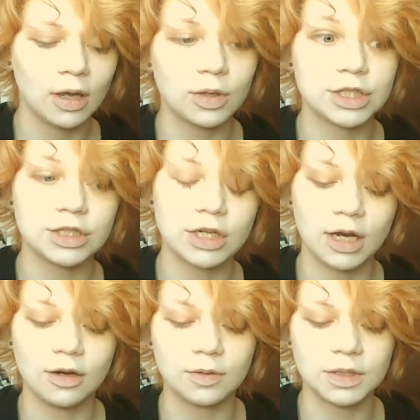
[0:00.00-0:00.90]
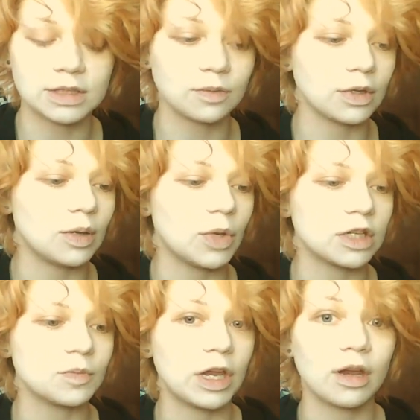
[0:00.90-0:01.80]
which I know doesn't really
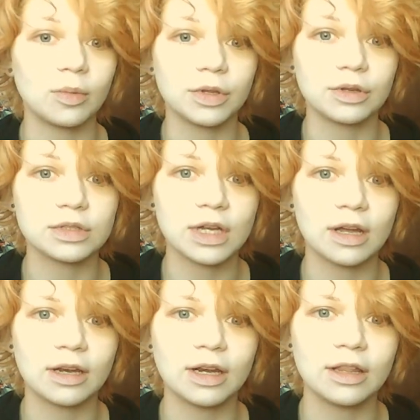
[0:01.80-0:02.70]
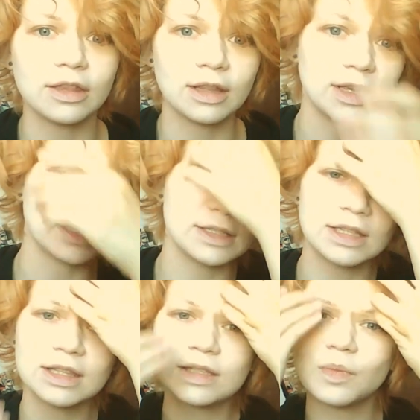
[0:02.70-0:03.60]
match my hair, but anything does
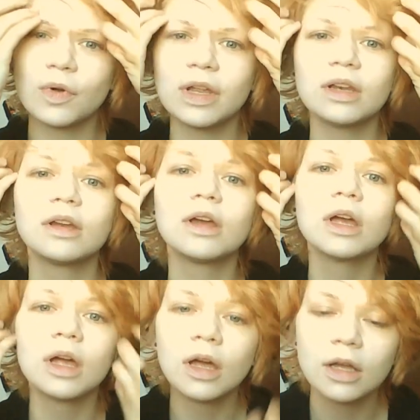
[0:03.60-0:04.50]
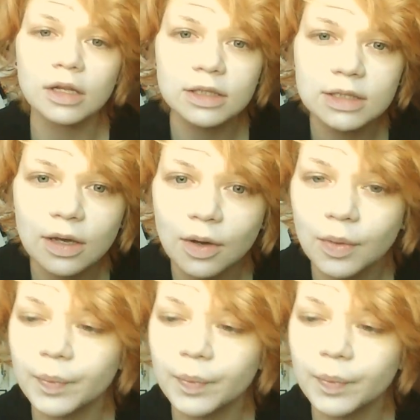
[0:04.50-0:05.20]
at this point. So